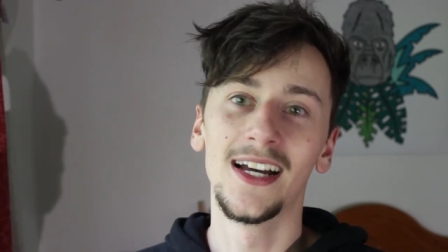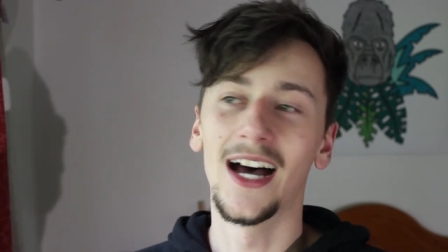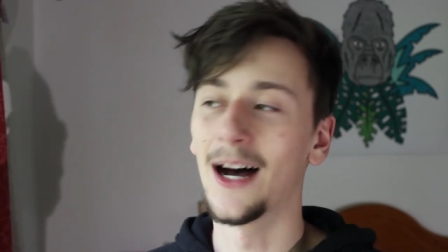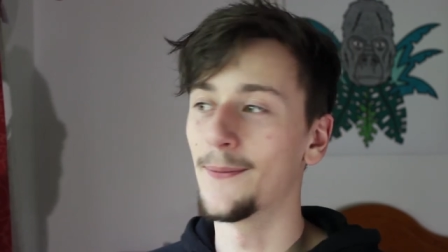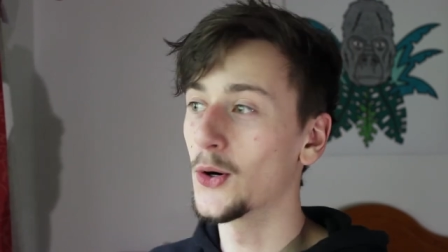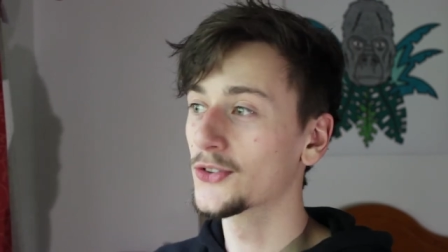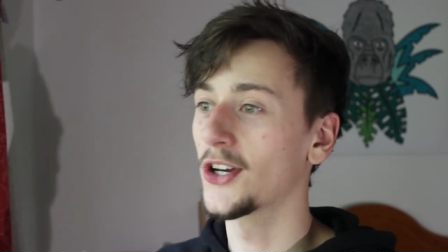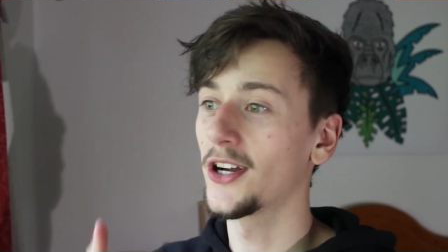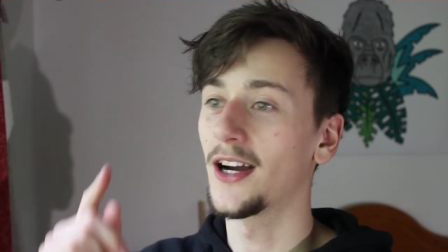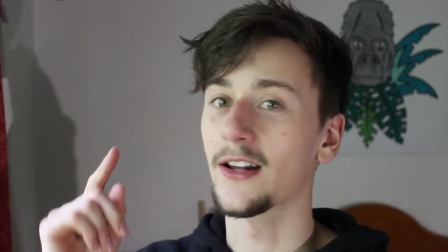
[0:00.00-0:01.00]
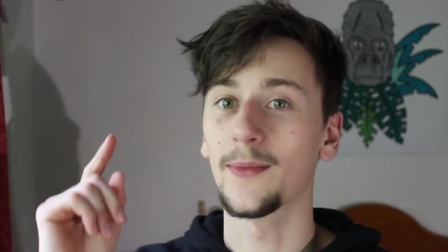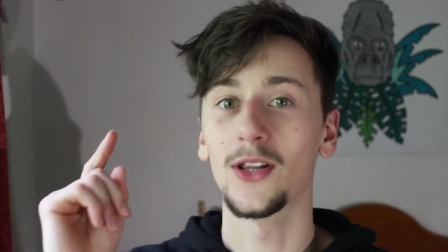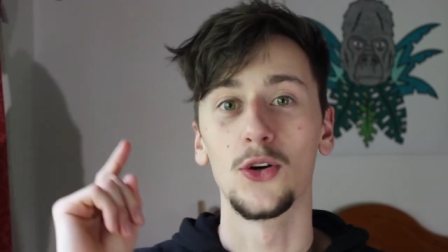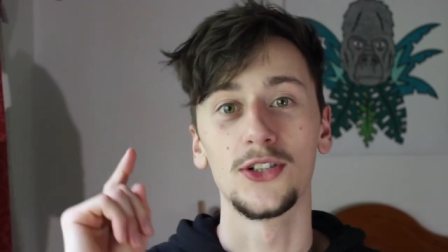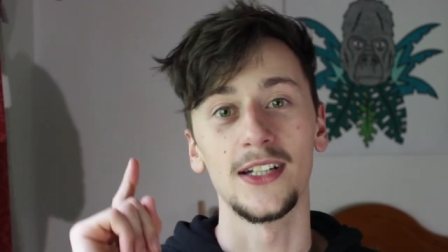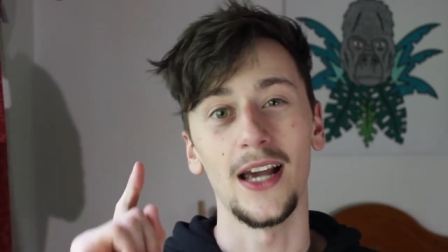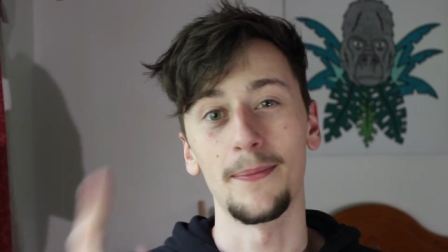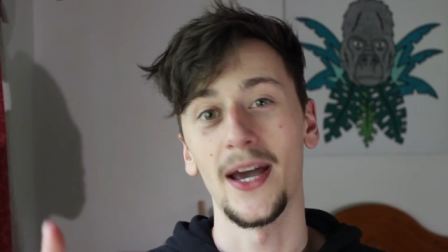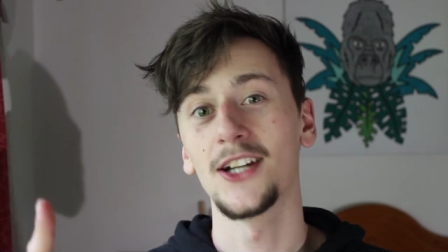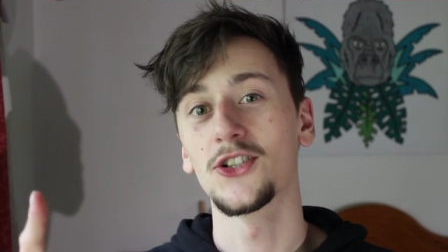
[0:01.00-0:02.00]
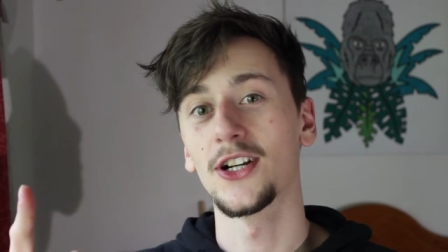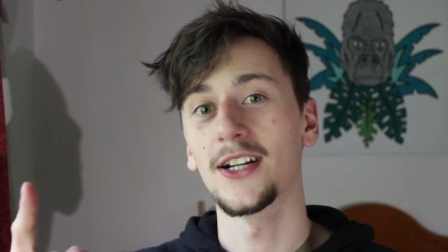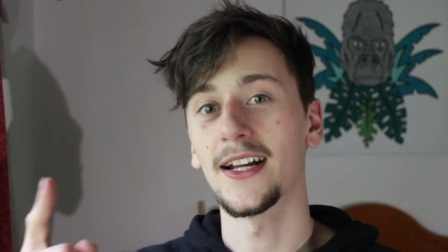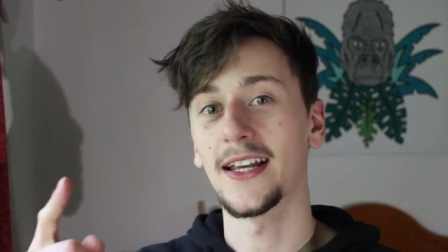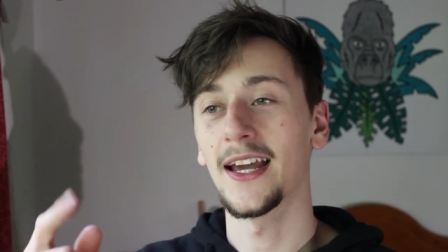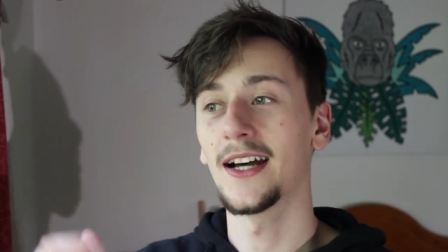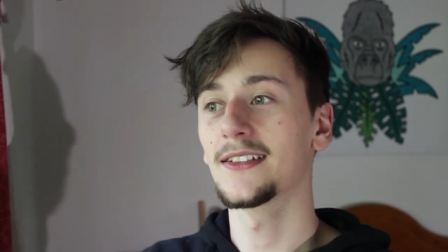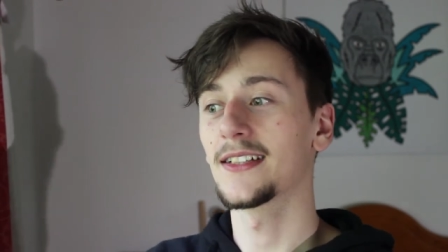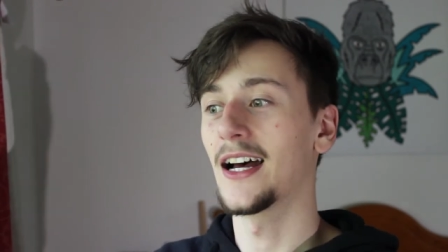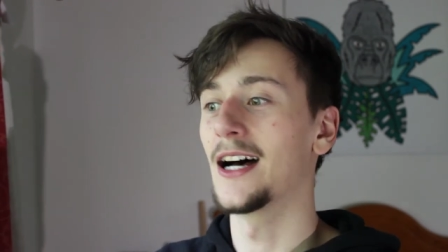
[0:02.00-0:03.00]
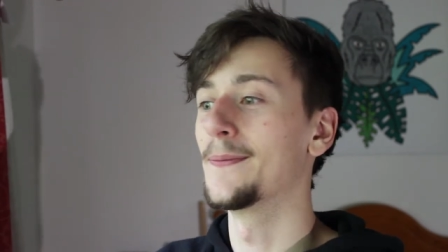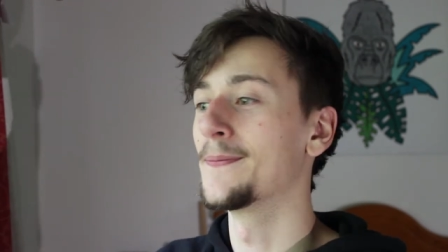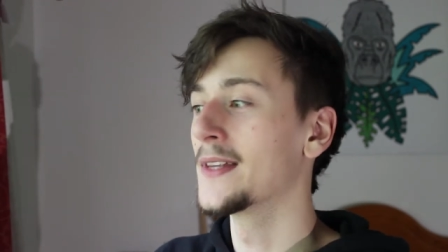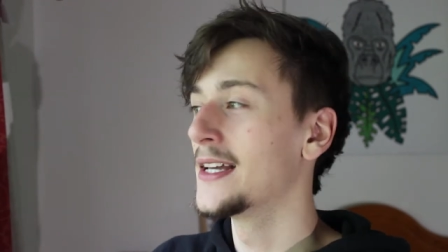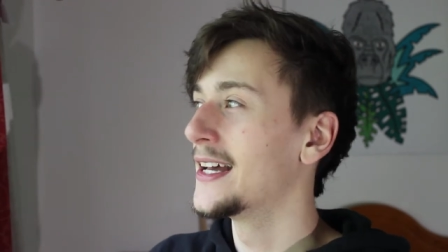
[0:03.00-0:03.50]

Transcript: Um, also, I'm going to be launching a Patreon account. Um,